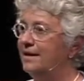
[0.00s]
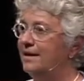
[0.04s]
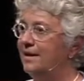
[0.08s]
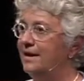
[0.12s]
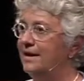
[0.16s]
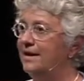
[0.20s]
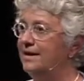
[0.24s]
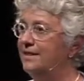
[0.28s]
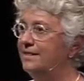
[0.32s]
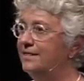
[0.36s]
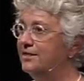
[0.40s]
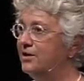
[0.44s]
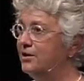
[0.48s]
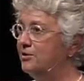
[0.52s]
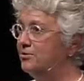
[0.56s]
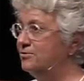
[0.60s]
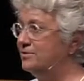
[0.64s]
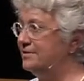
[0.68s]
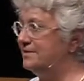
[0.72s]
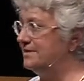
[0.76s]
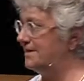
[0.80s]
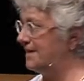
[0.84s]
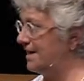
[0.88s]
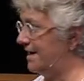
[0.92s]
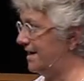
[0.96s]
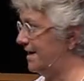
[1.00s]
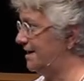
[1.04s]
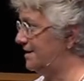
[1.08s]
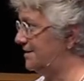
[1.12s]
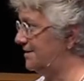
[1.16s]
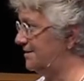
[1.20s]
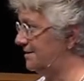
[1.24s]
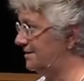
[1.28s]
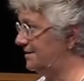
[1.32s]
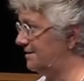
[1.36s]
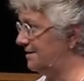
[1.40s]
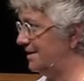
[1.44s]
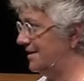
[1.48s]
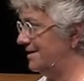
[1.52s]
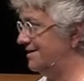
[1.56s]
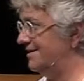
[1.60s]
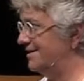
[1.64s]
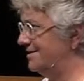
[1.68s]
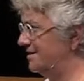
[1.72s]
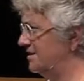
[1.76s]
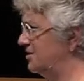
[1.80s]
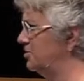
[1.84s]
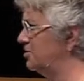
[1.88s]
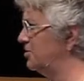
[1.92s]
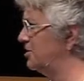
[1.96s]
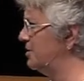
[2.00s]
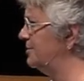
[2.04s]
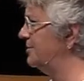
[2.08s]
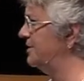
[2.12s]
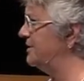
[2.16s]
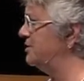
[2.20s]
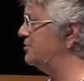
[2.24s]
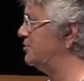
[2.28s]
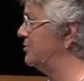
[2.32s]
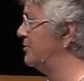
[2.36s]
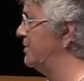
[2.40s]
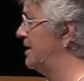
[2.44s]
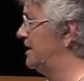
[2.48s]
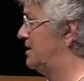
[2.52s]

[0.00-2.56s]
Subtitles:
In those days, and this still could be true, I